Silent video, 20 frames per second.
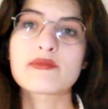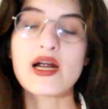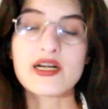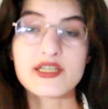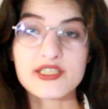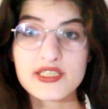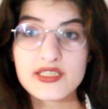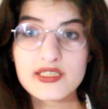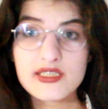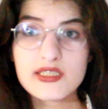
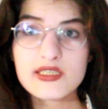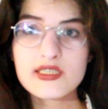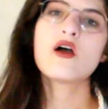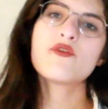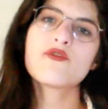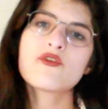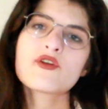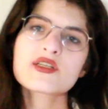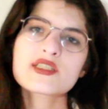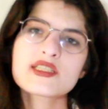artists.
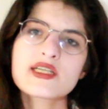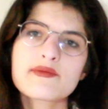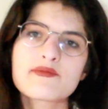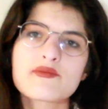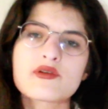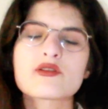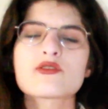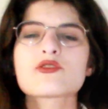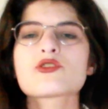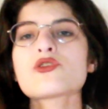For
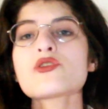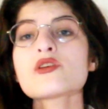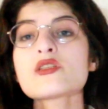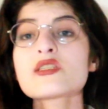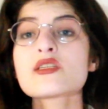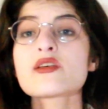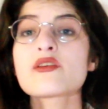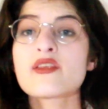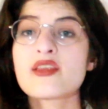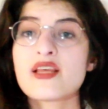example,
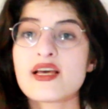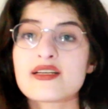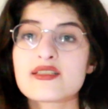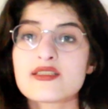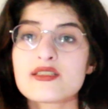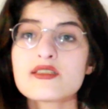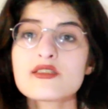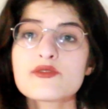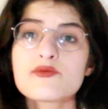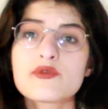
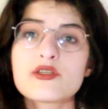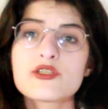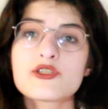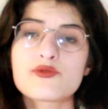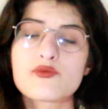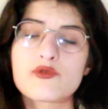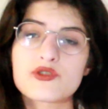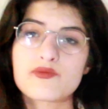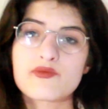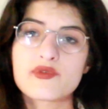Sonasynthesis, which
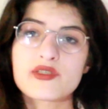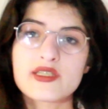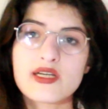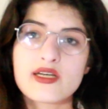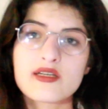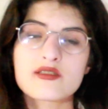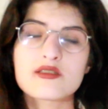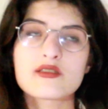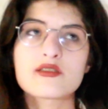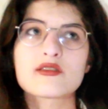was
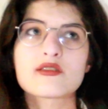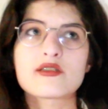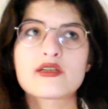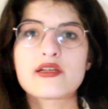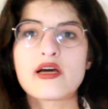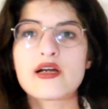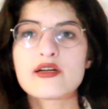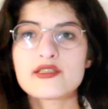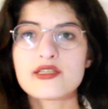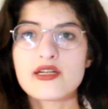presented in
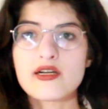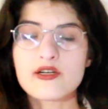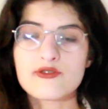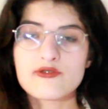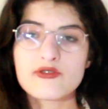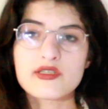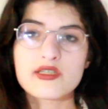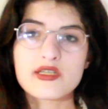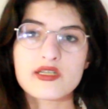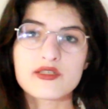Ars
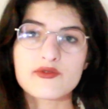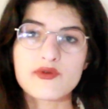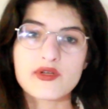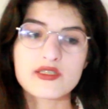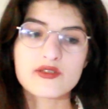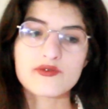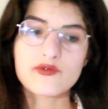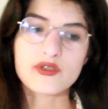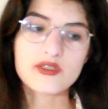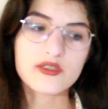Electronica in
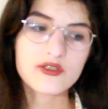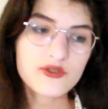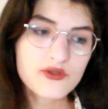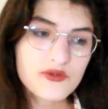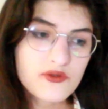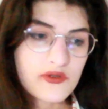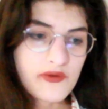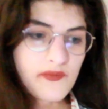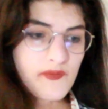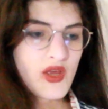
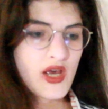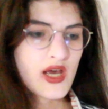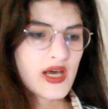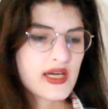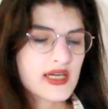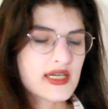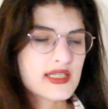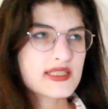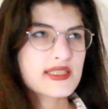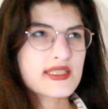2022,
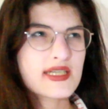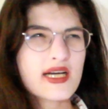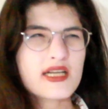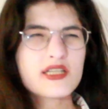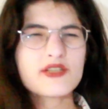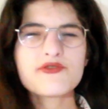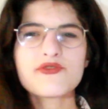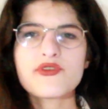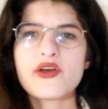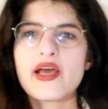it's kind
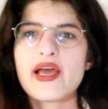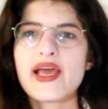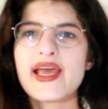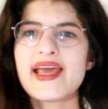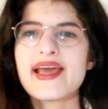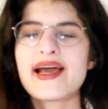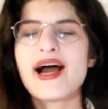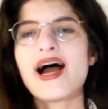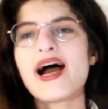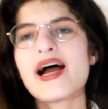of
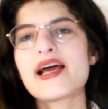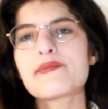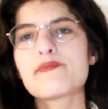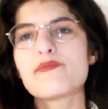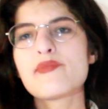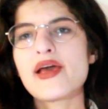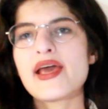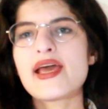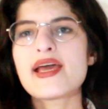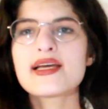
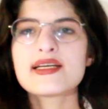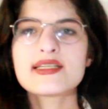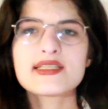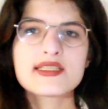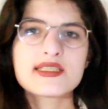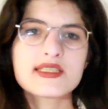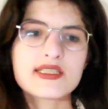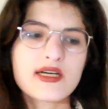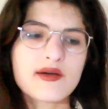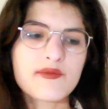
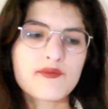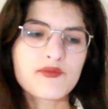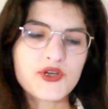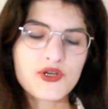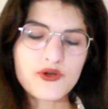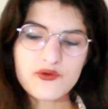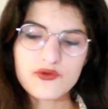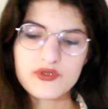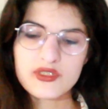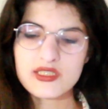AI-based
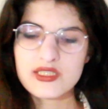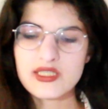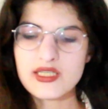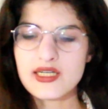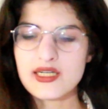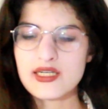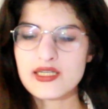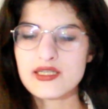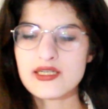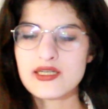
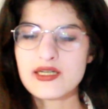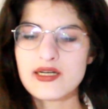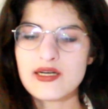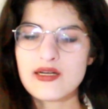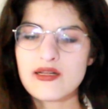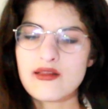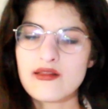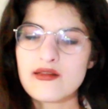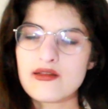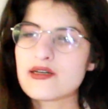
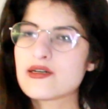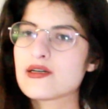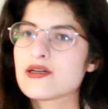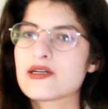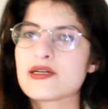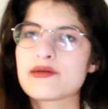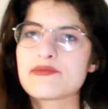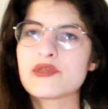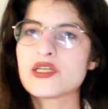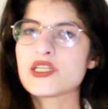musical
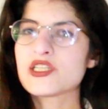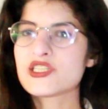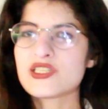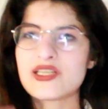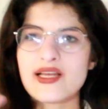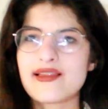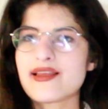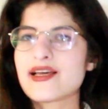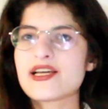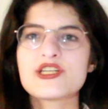
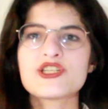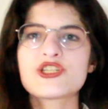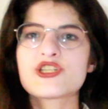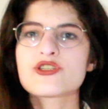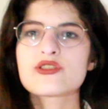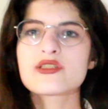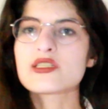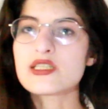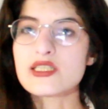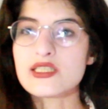
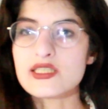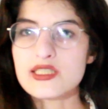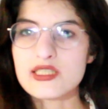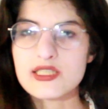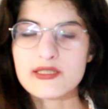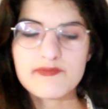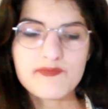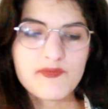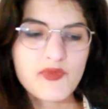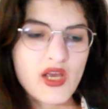installation
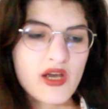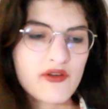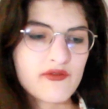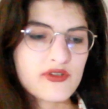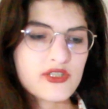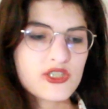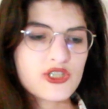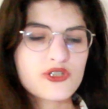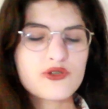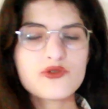system
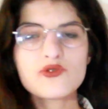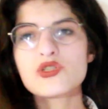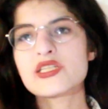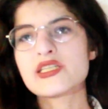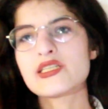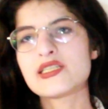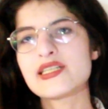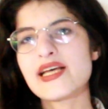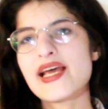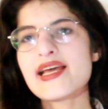which
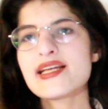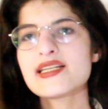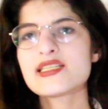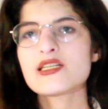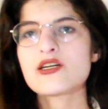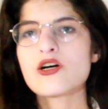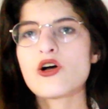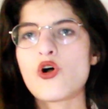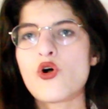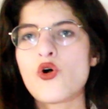uses
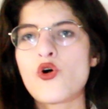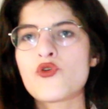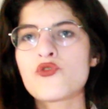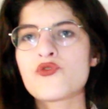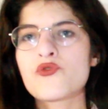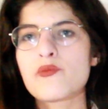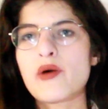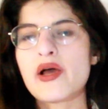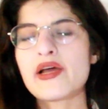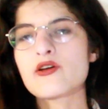data of
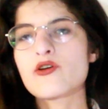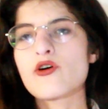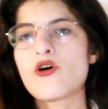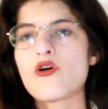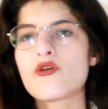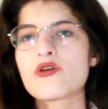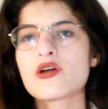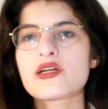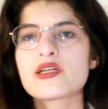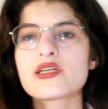
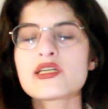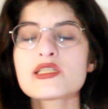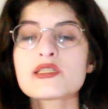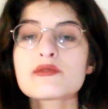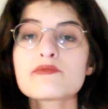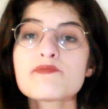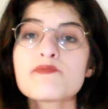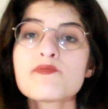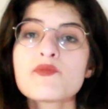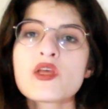microorganism,